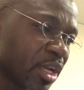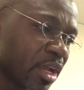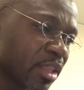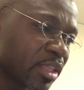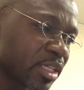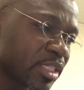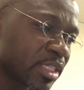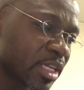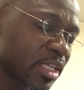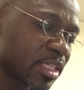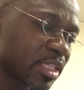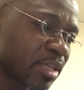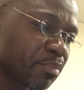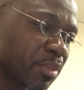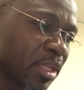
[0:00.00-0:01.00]
The status
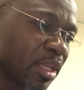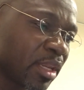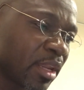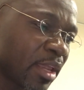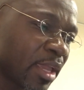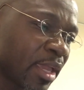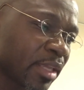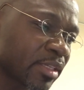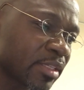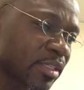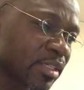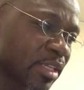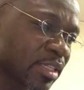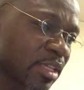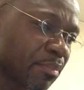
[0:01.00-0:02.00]
had been
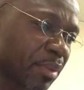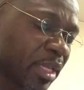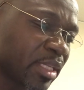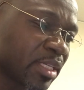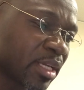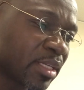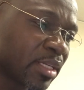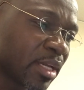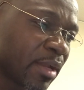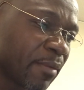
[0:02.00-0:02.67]
exacerbated